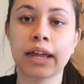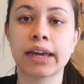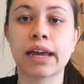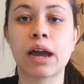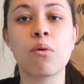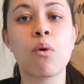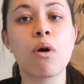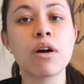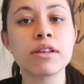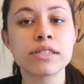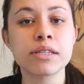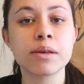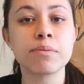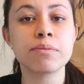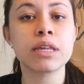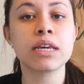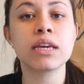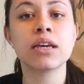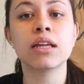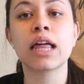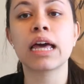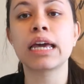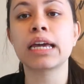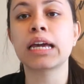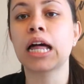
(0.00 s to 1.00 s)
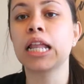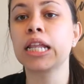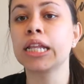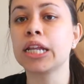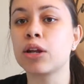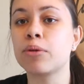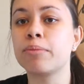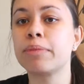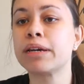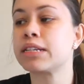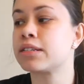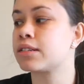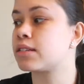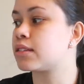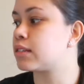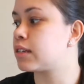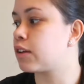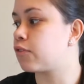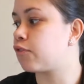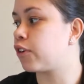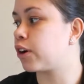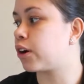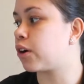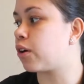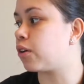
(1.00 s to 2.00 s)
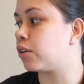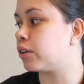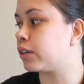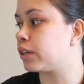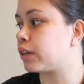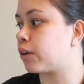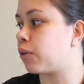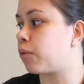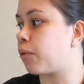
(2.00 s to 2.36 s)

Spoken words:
Like I want something like a little bit difficult in